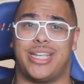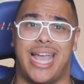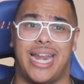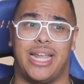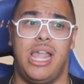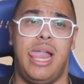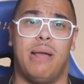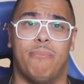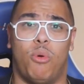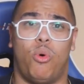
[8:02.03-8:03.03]
you're getting
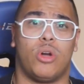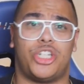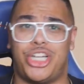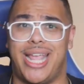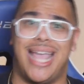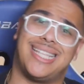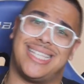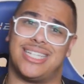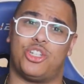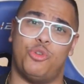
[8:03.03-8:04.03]
more
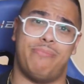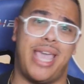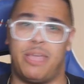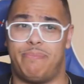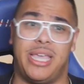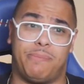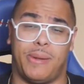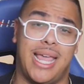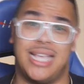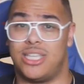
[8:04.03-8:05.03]
chances to make
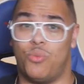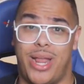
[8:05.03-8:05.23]
big plays?